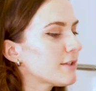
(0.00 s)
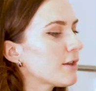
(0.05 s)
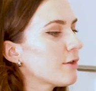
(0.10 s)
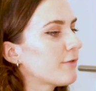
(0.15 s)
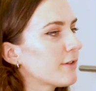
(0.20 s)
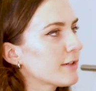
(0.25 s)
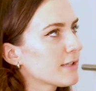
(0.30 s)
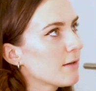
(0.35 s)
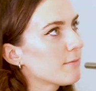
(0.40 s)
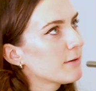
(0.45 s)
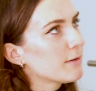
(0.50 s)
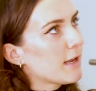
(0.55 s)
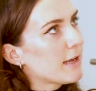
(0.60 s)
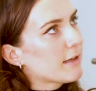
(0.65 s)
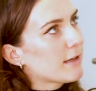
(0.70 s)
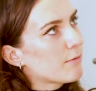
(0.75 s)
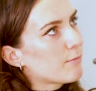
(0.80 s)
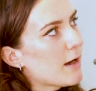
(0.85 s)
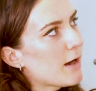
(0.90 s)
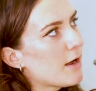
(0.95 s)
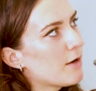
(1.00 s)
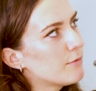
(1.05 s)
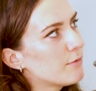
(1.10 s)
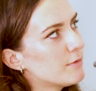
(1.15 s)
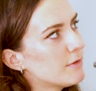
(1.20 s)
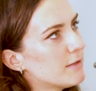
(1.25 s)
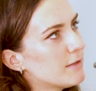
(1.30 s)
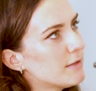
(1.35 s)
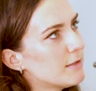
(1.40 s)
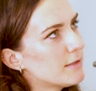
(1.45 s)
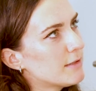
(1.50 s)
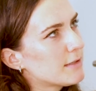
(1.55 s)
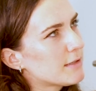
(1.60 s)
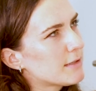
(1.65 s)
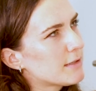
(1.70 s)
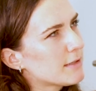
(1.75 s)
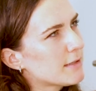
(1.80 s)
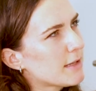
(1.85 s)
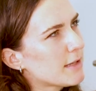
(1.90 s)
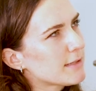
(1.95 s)
So for example, like
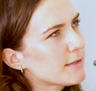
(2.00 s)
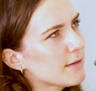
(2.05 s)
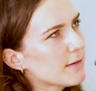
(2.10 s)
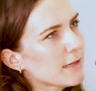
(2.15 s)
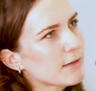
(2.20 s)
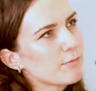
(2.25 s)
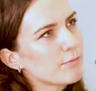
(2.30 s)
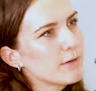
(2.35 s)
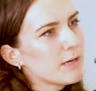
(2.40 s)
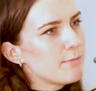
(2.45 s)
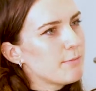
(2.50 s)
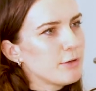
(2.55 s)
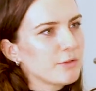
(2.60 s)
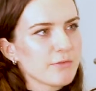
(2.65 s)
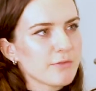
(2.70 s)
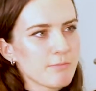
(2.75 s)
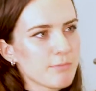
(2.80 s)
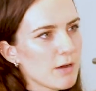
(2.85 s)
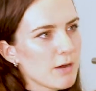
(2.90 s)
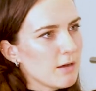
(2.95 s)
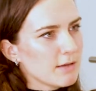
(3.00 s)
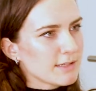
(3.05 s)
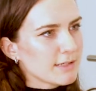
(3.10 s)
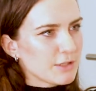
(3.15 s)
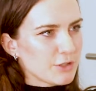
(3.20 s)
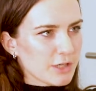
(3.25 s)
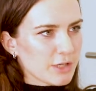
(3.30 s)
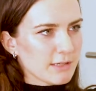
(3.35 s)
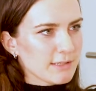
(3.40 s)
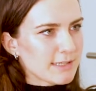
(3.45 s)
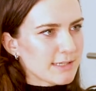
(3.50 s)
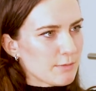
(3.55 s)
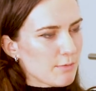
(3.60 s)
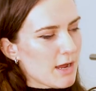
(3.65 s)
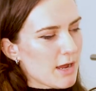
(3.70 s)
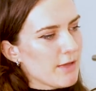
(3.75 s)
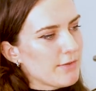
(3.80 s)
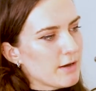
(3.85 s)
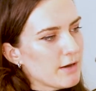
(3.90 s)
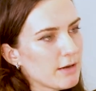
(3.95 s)
around, there's a, like a really beautiful part in Chelsea
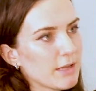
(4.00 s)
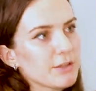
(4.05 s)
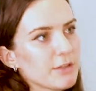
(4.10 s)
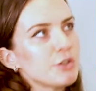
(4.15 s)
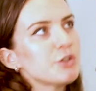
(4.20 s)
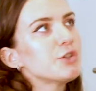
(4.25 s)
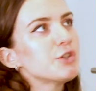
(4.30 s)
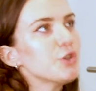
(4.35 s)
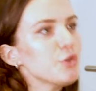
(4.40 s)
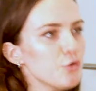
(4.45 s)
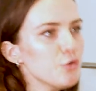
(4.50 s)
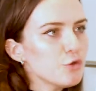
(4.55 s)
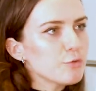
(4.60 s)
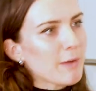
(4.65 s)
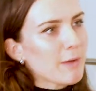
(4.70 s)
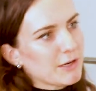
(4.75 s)
where there are like these huge